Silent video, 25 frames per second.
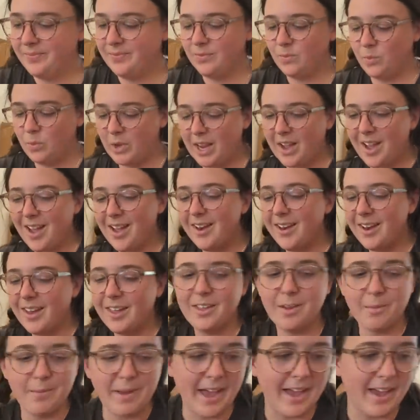we got
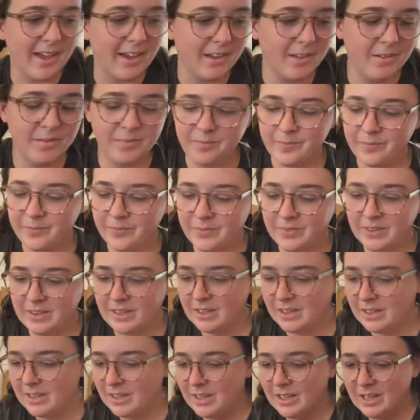another bag.
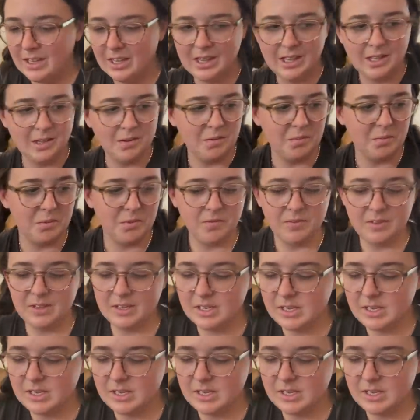Let me move this